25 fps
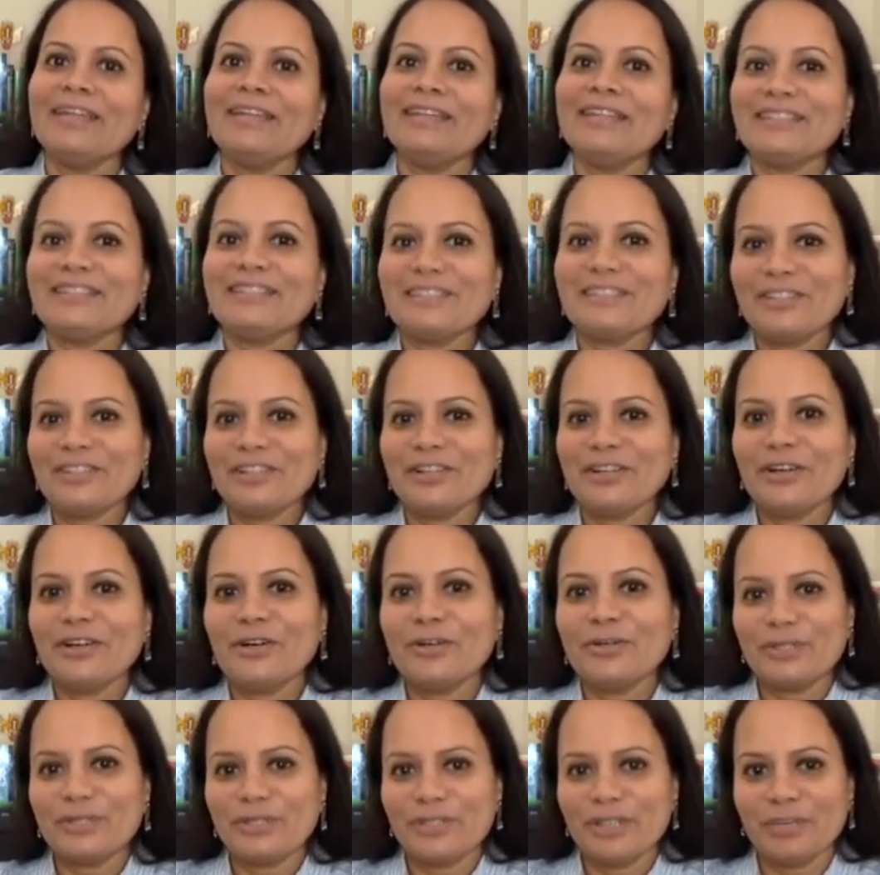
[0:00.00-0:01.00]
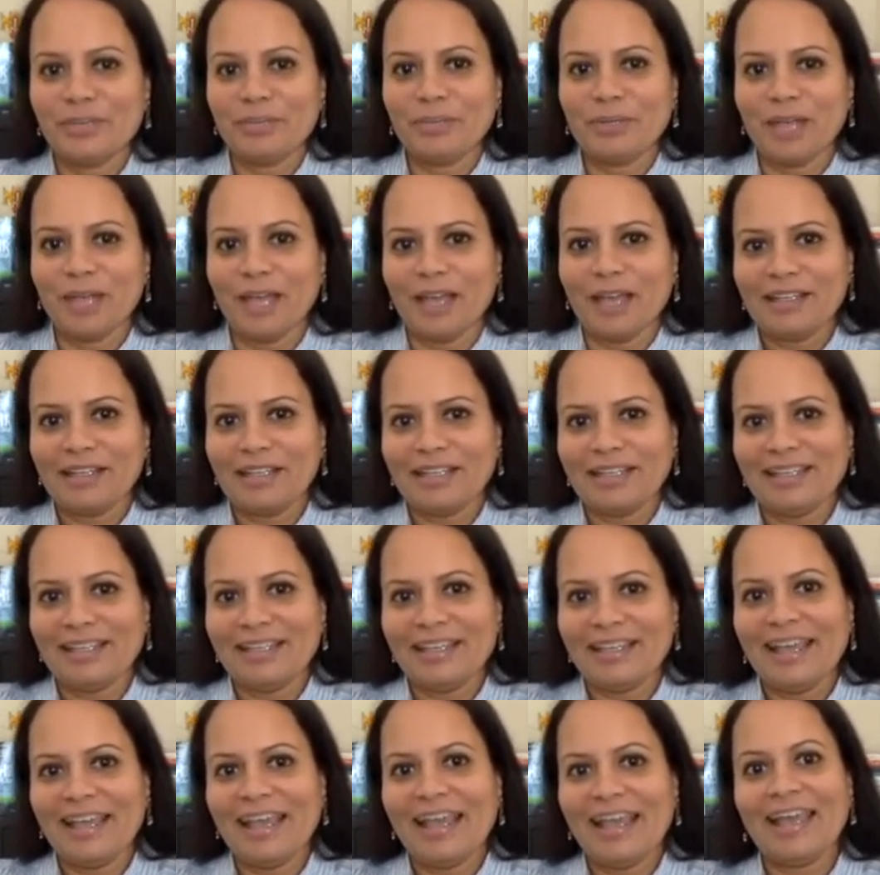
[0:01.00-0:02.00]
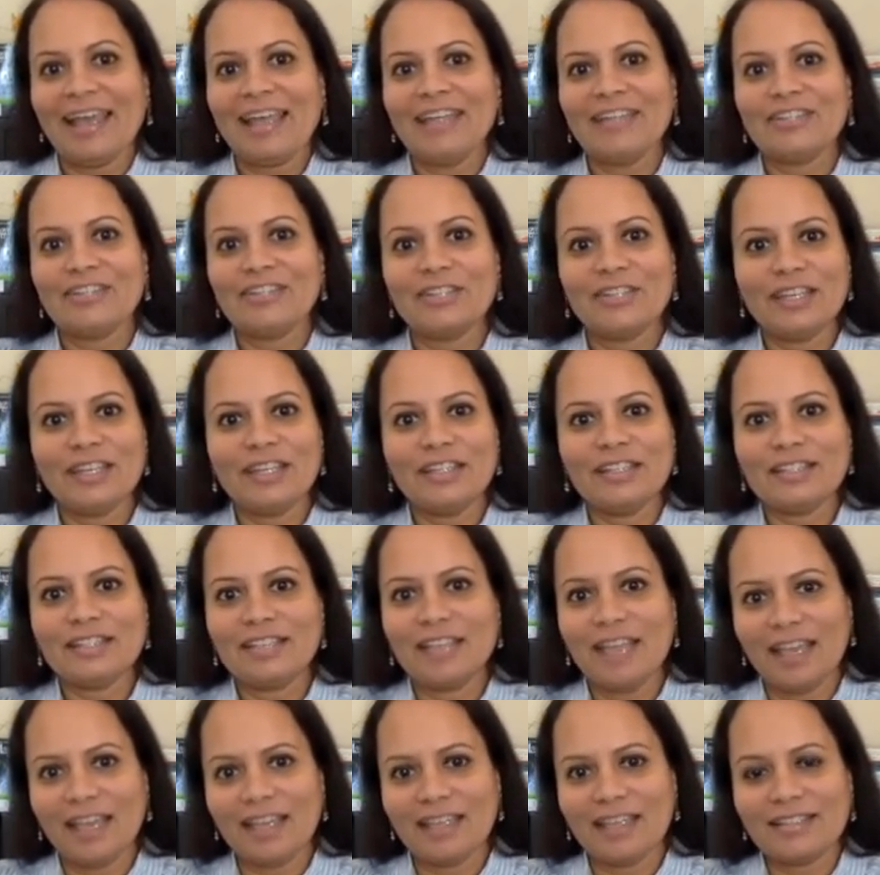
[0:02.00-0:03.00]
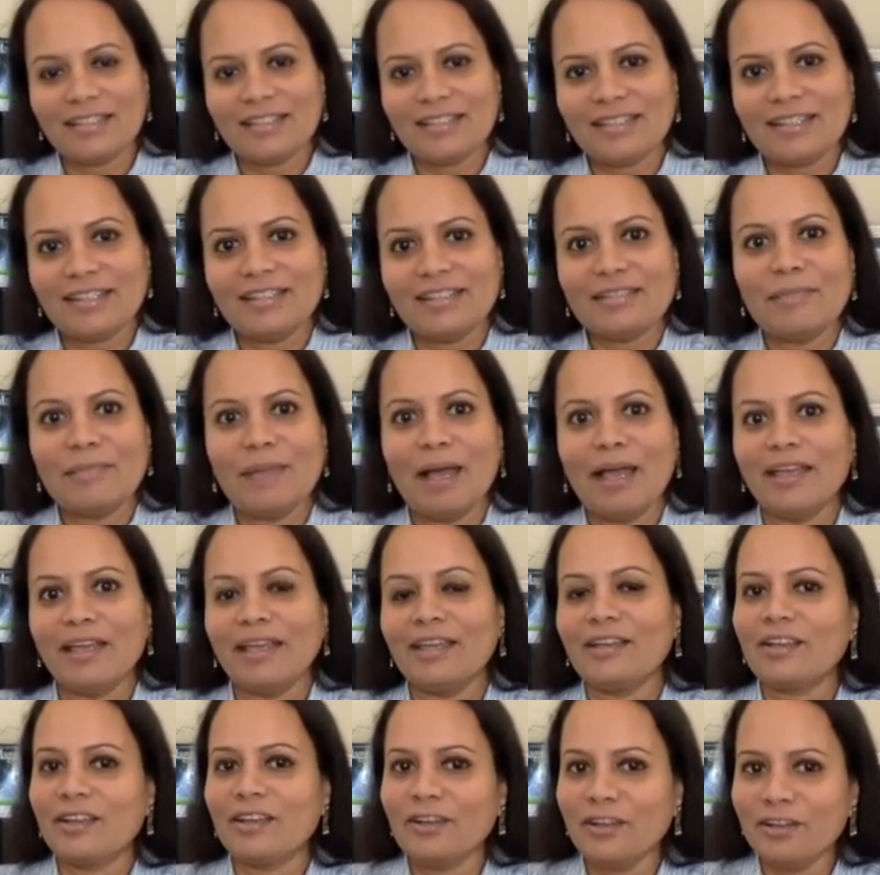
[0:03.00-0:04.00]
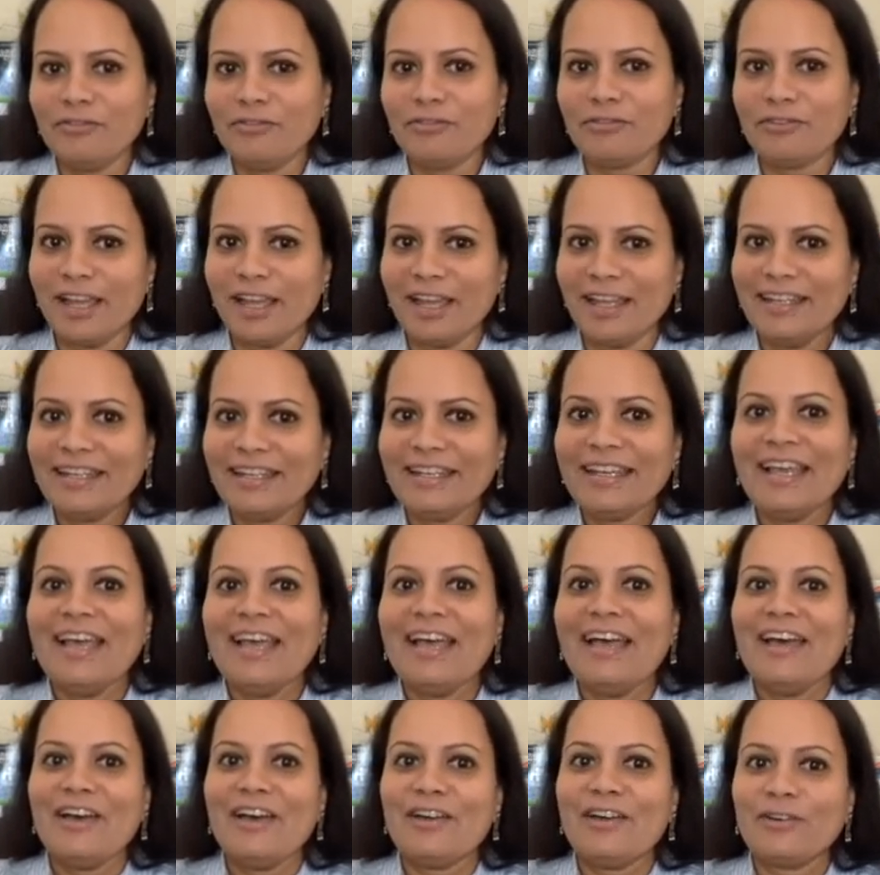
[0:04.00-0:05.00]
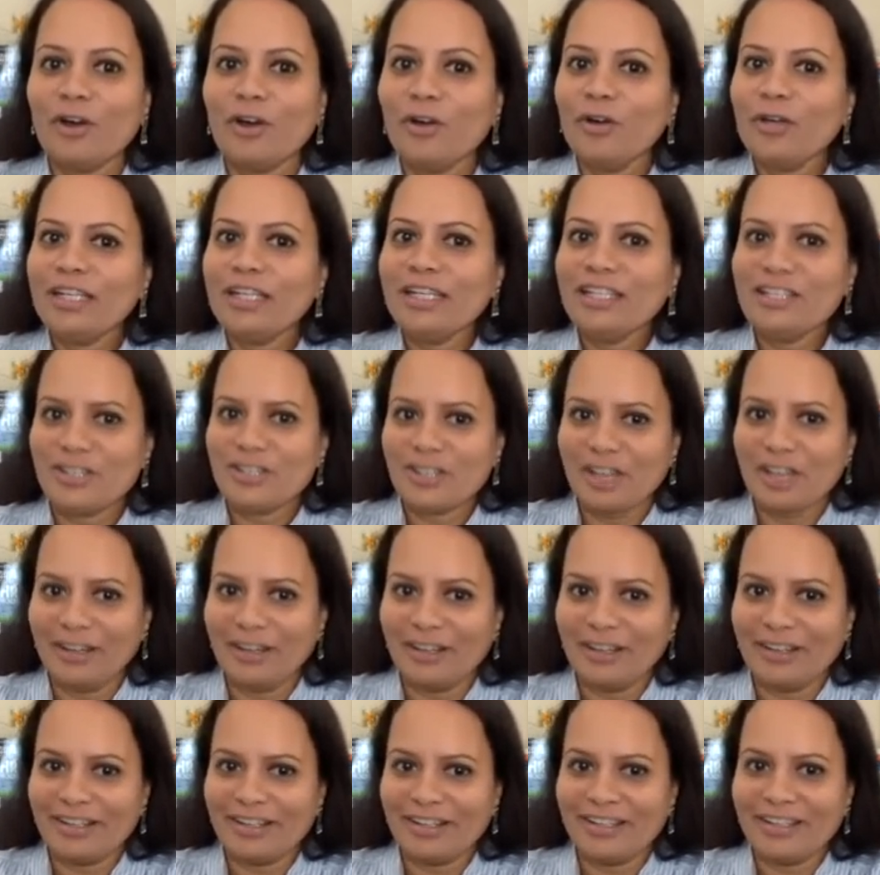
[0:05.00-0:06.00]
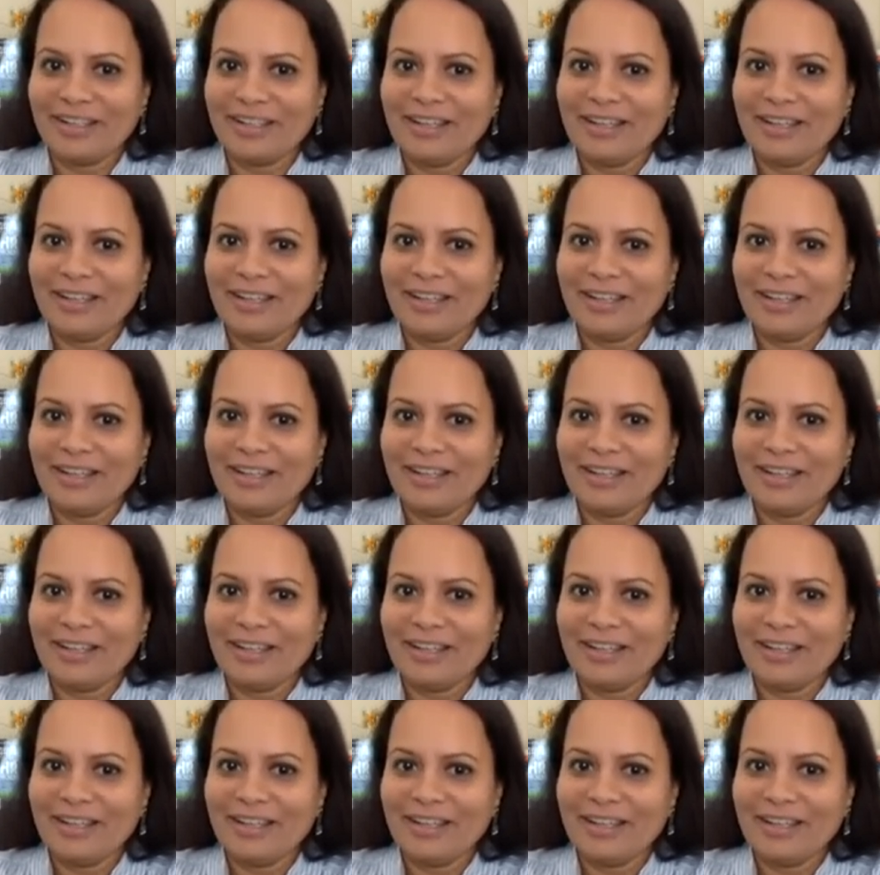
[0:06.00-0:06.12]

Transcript: This is your host, Jay Polaki, and today's guest is my good friend, Rohini Shankar.